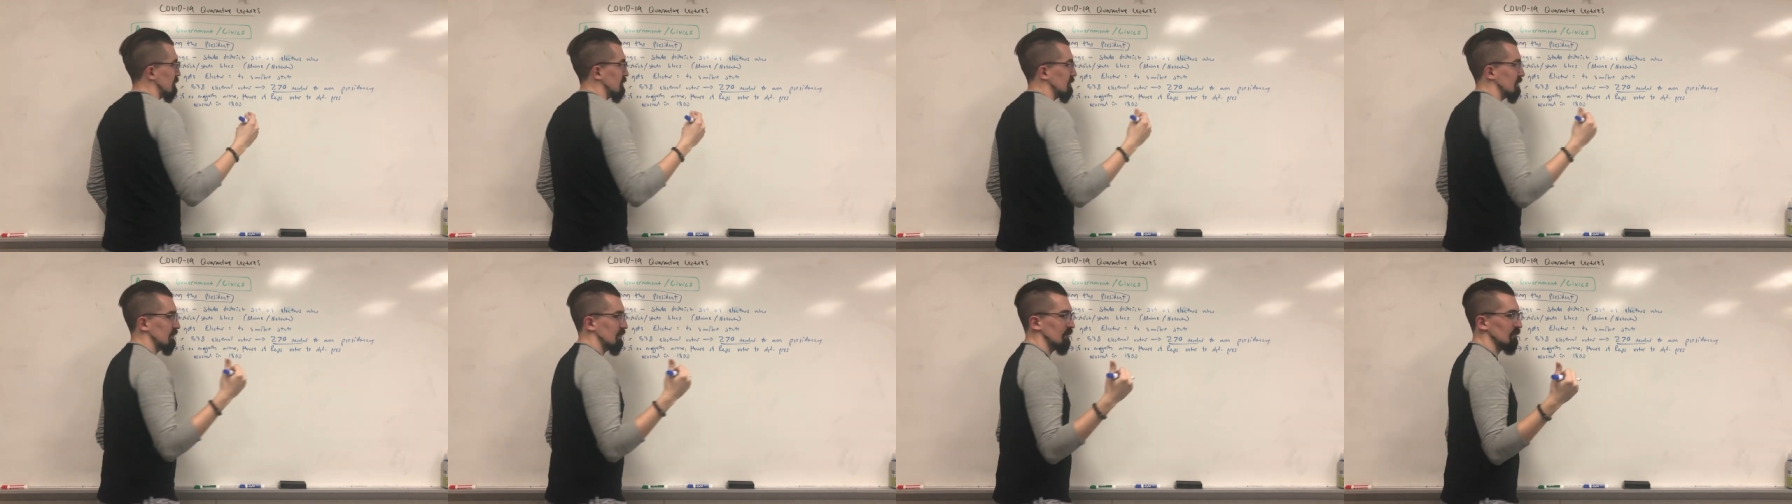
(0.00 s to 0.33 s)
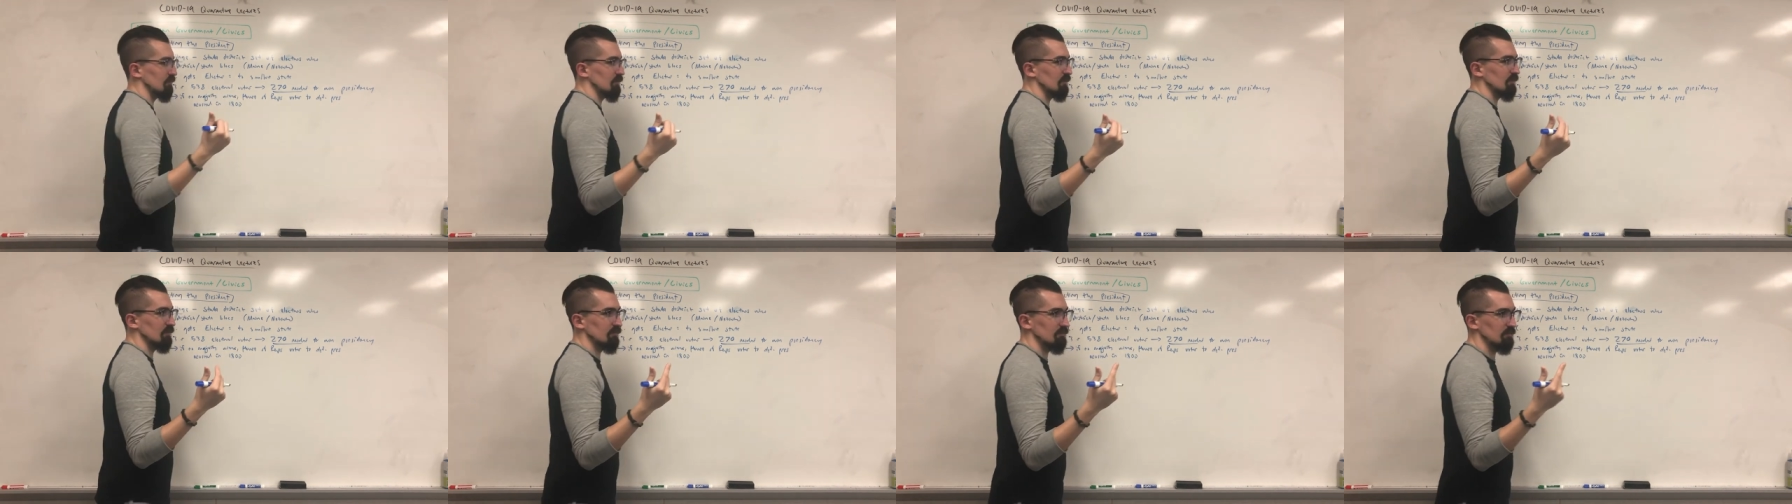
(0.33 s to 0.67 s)

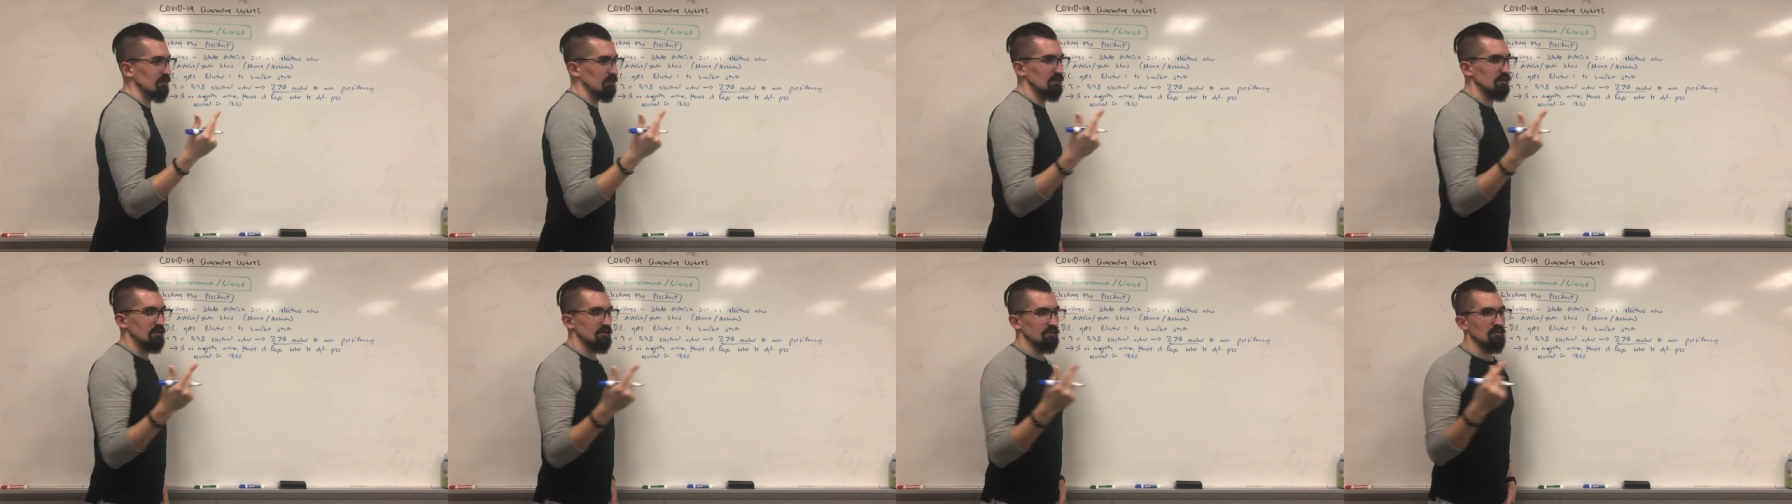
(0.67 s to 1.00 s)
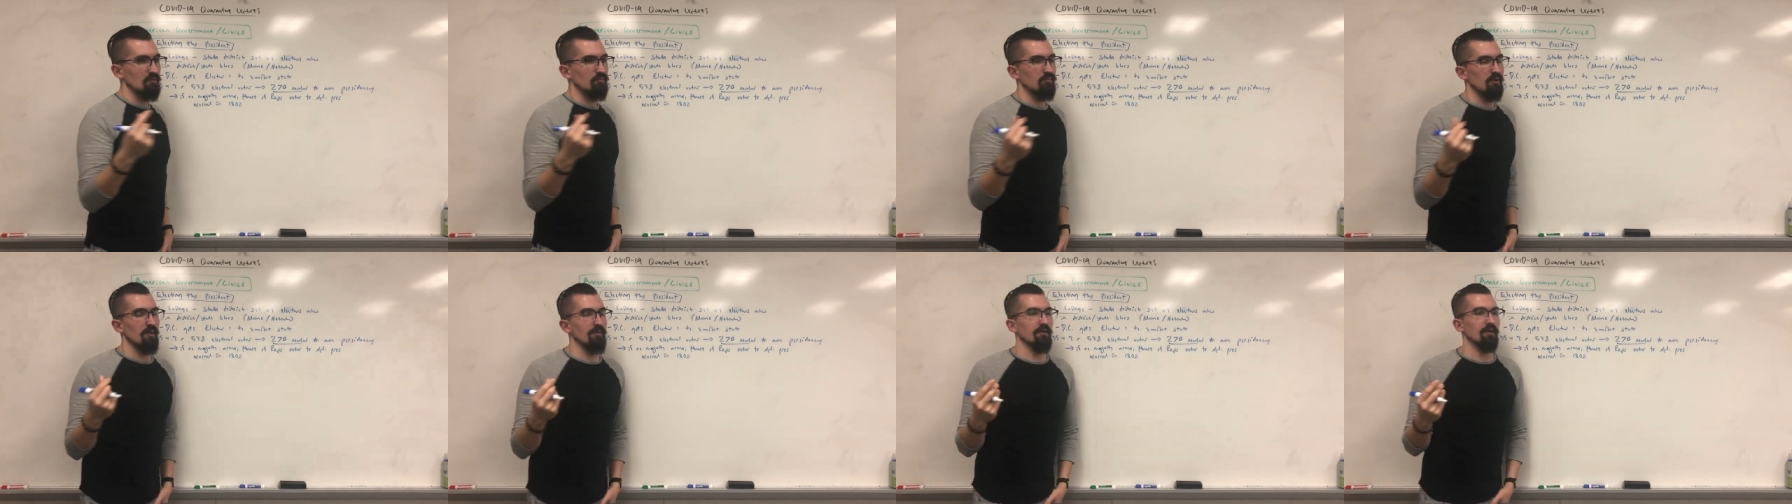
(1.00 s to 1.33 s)
the
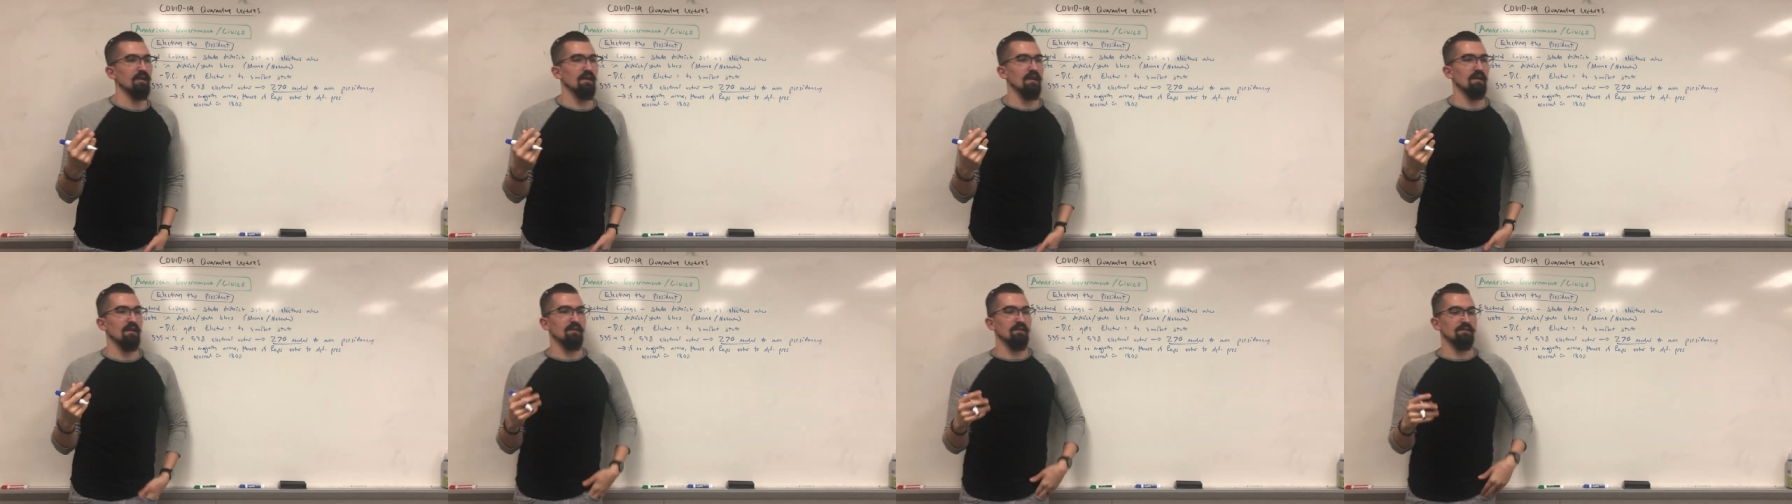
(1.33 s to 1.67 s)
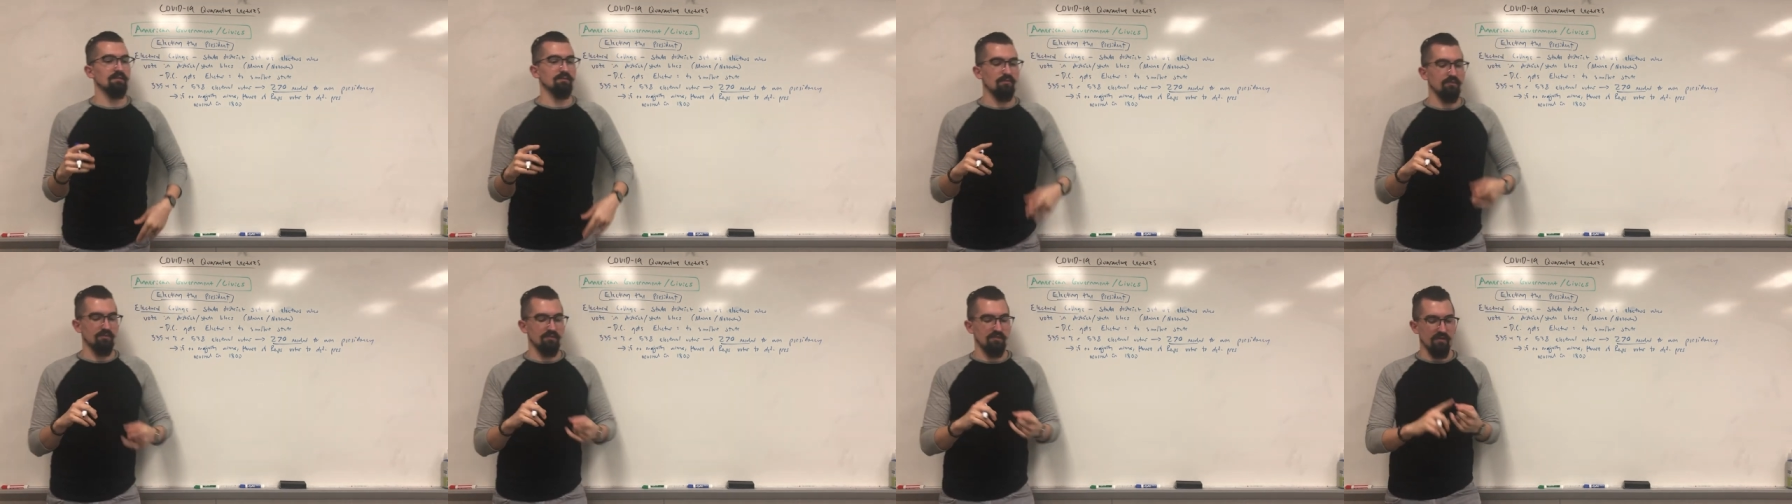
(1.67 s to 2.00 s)
two primary
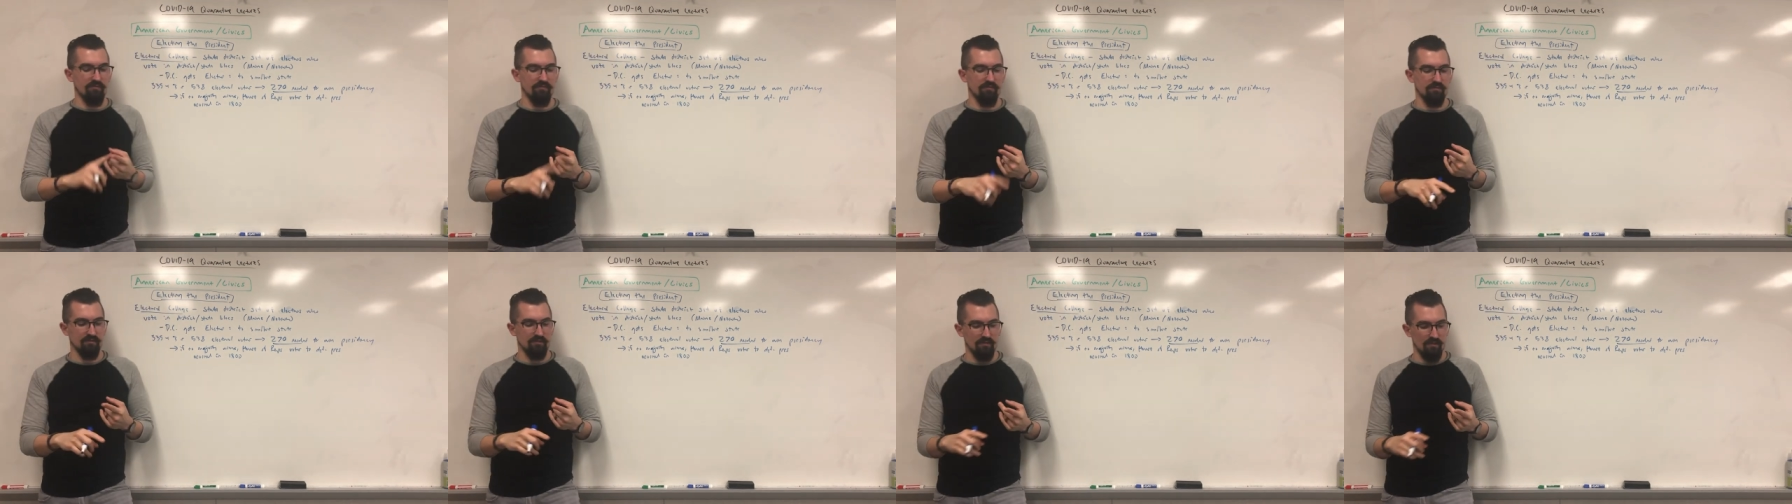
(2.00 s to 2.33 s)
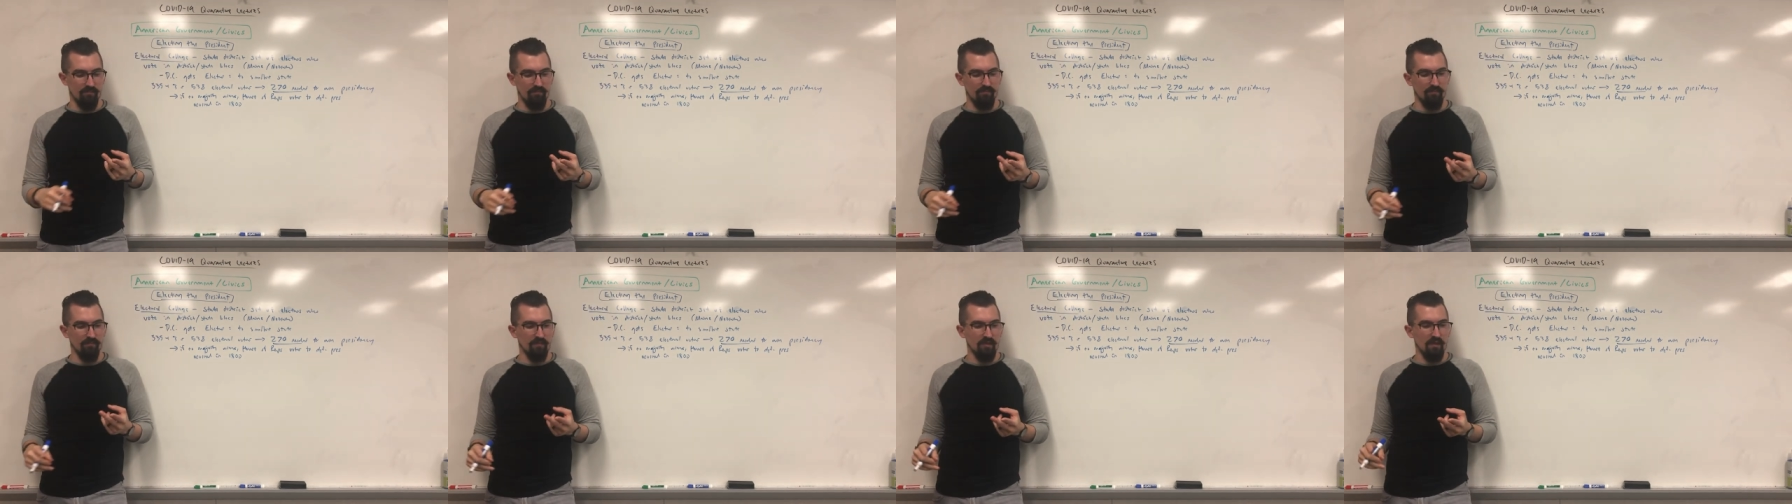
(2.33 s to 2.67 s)
candidates were
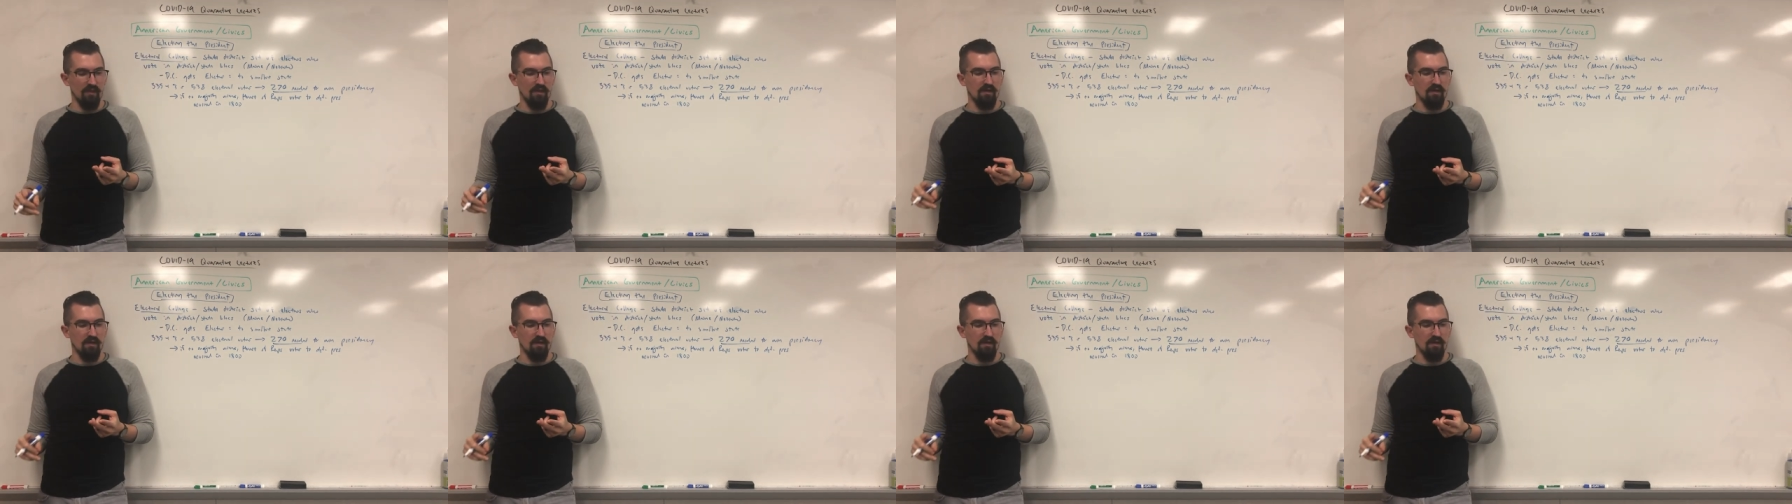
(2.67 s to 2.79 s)
Jefferson